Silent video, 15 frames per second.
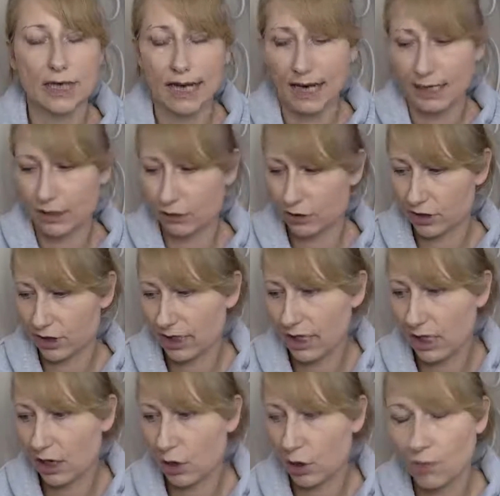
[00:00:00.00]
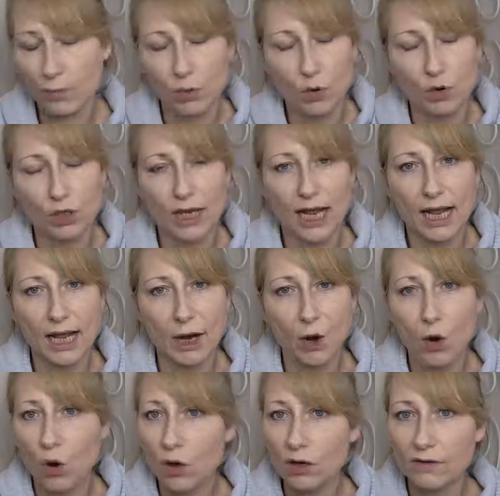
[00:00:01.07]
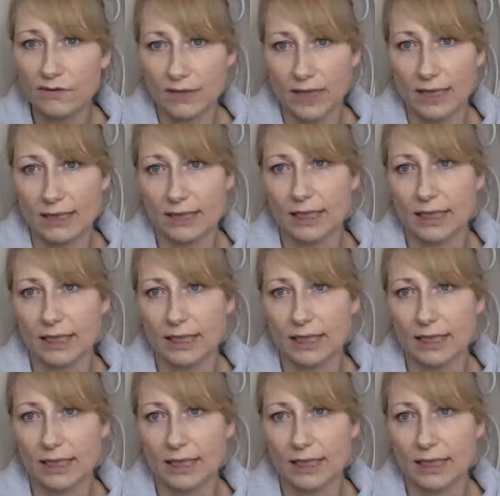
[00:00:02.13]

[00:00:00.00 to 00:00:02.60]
I used to take board all of that.